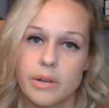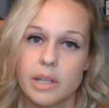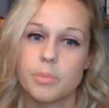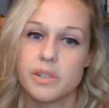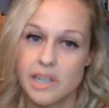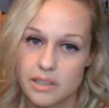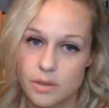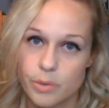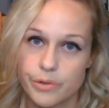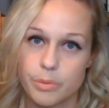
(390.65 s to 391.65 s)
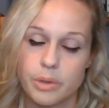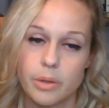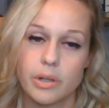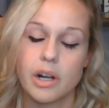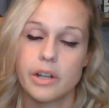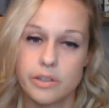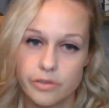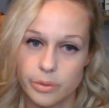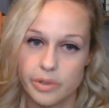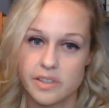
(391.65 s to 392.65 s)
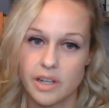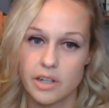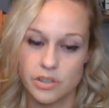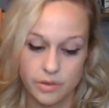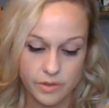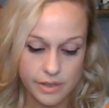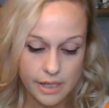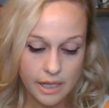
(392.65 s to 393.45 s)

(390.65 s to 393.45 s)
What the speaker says: a protected whistleblower under Florida statutes.